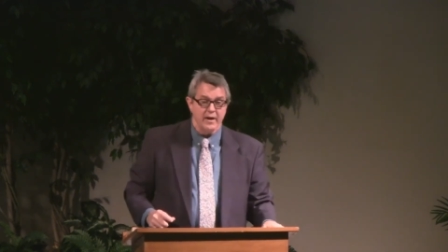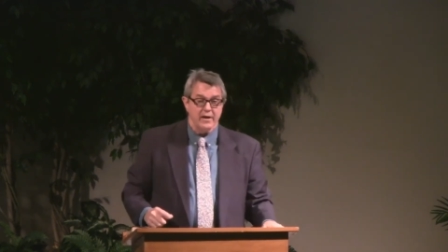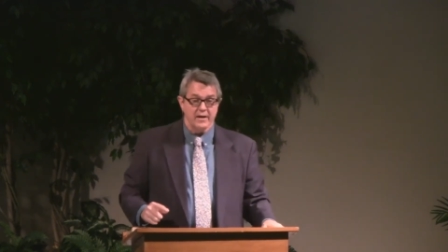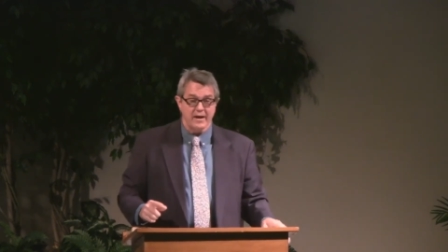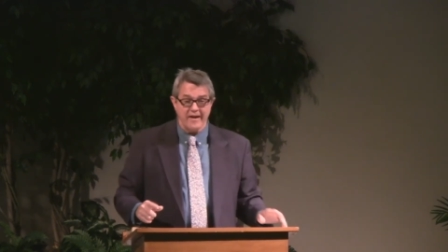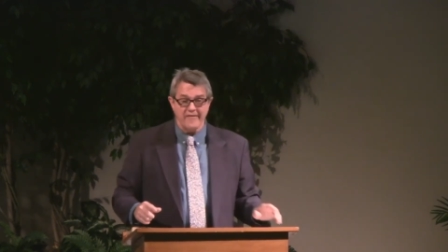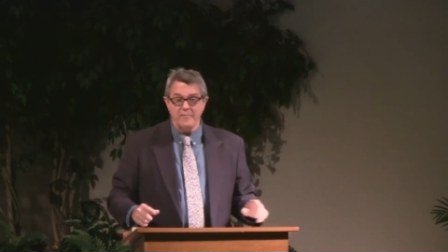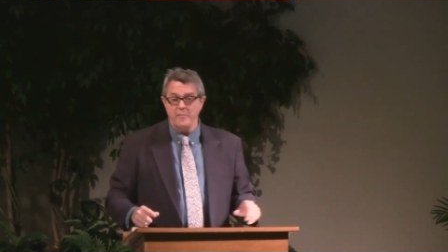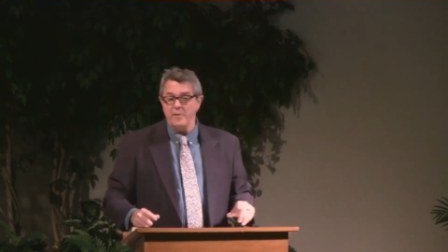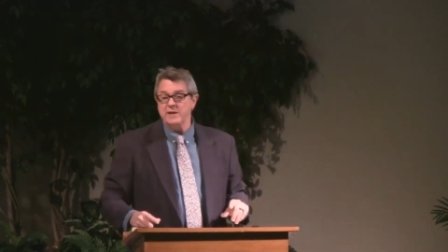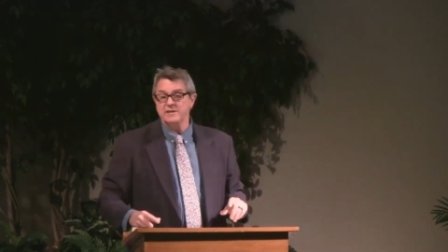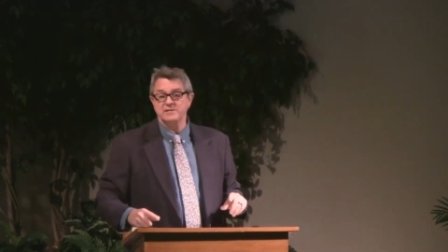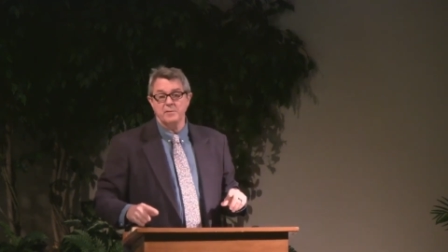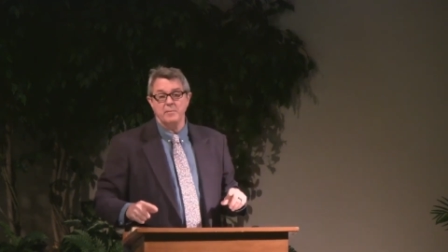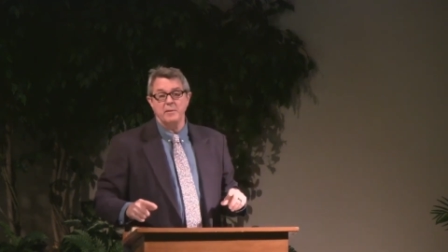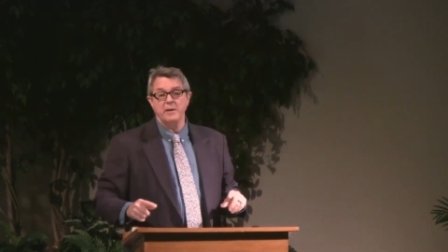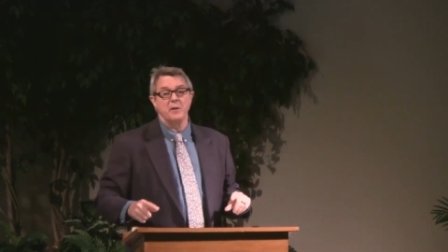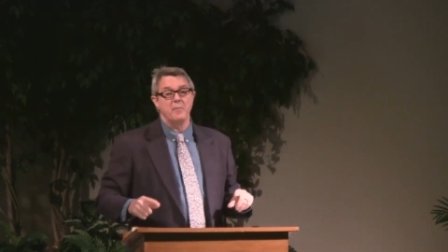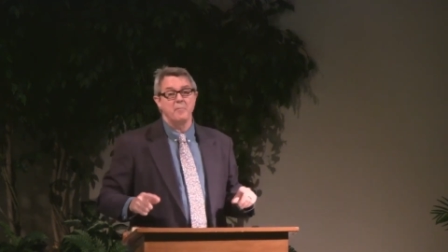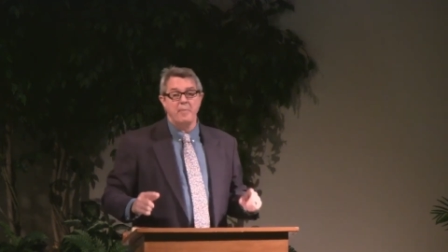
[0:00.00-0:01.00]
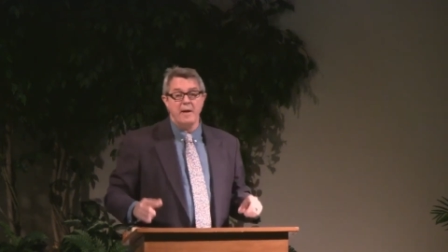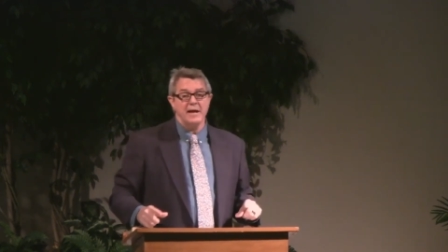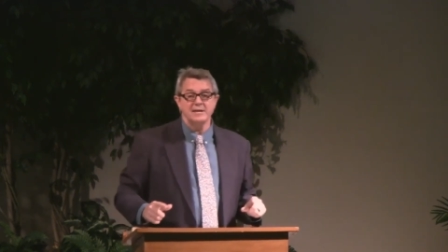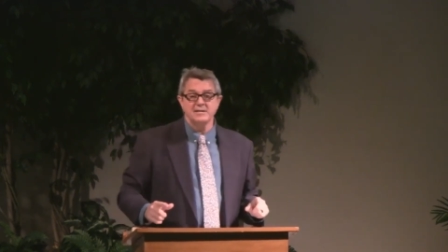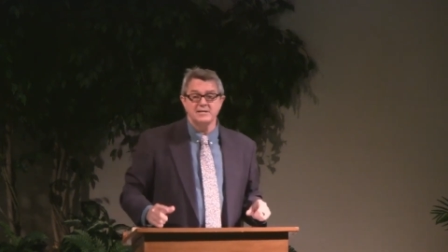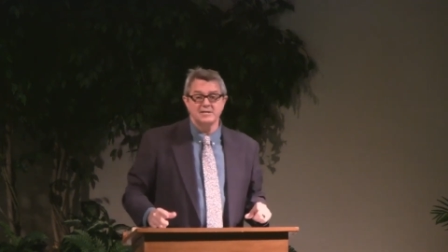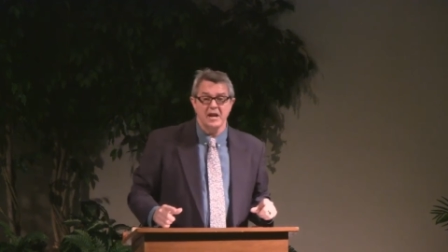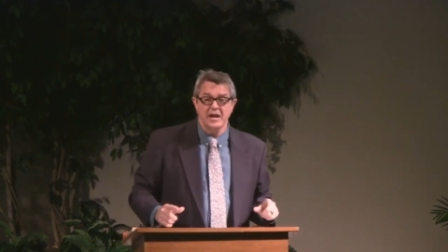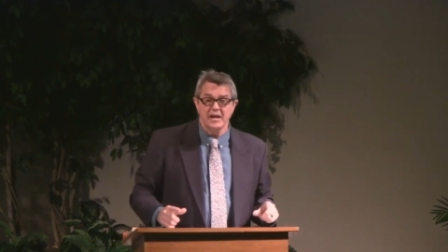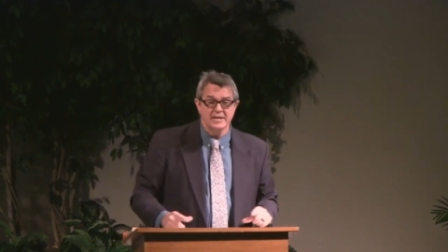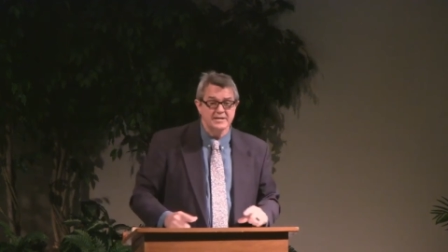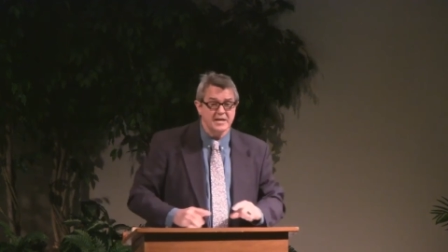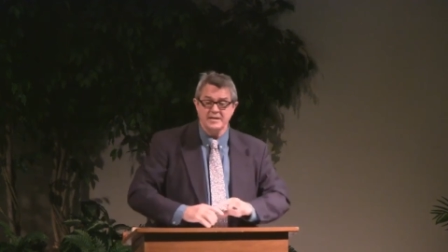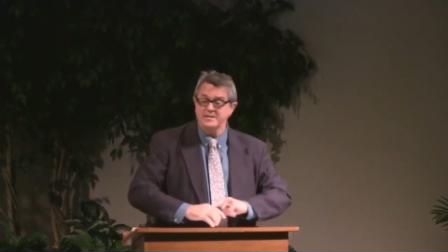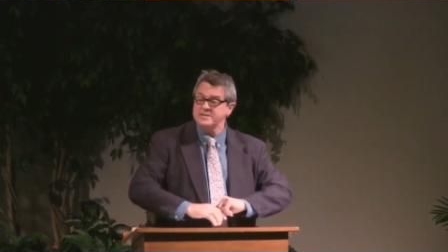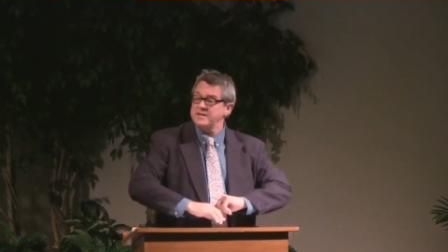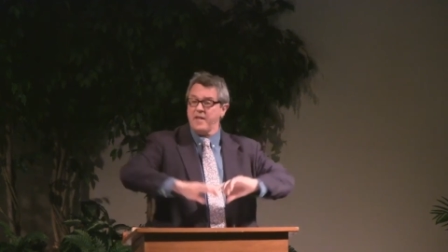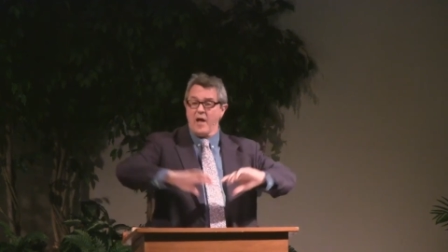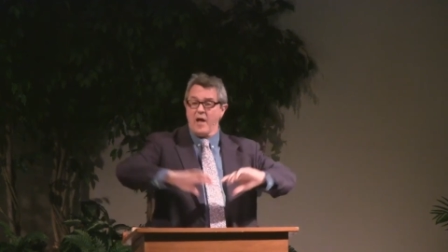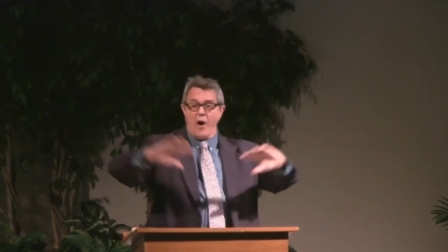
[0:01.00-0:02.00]
government is to be the best
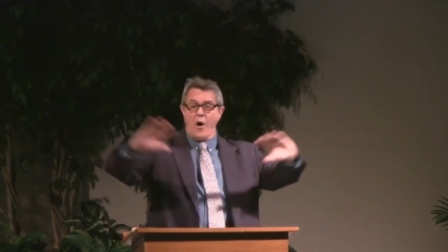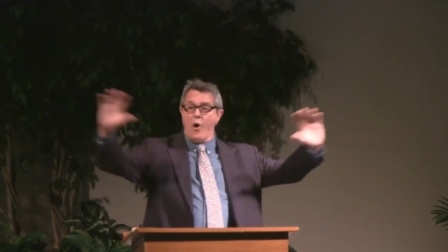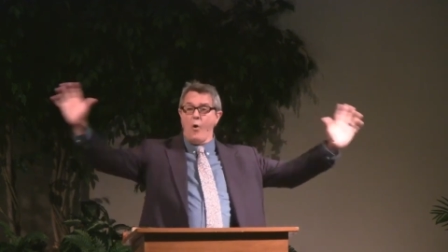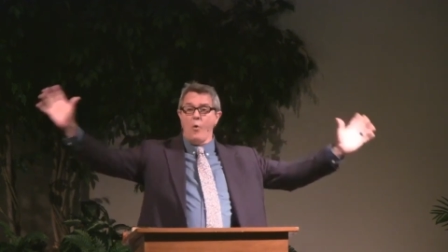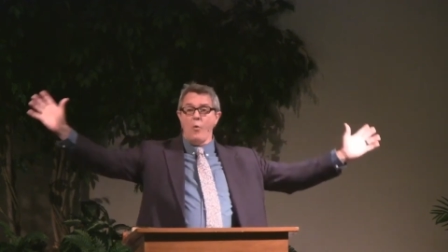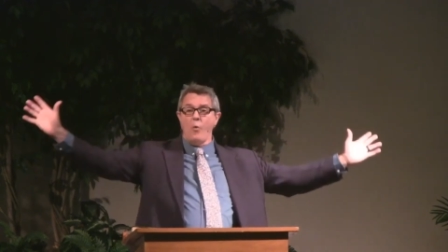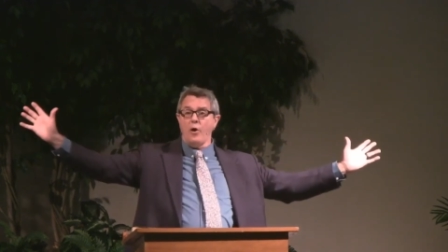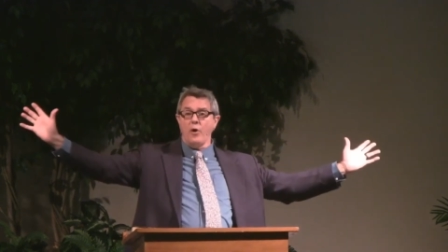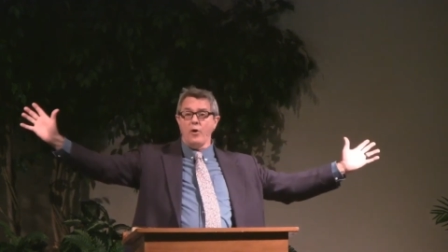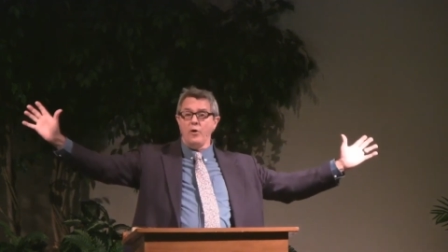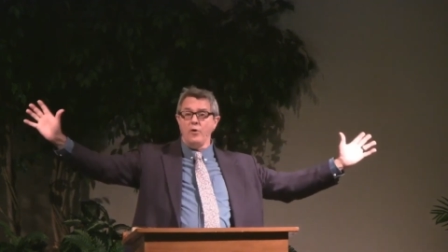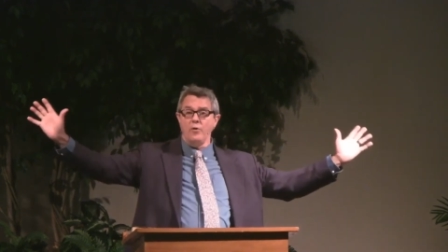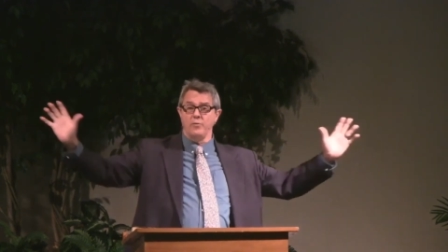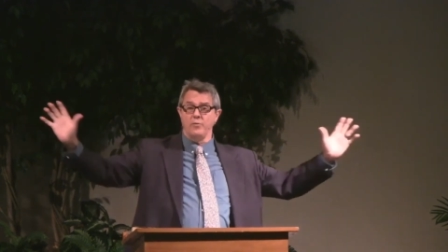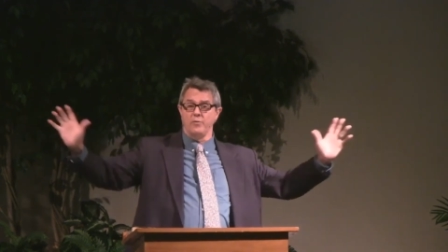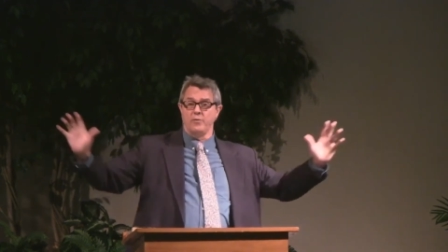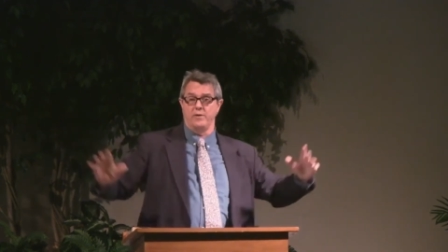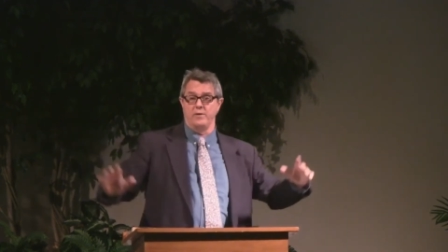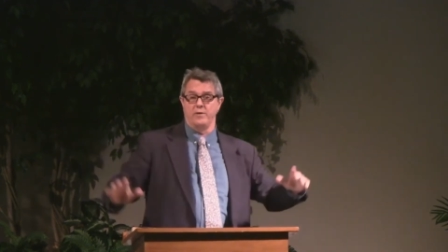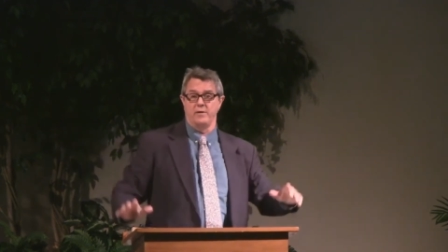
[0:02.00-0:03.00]
citizens in the whole world.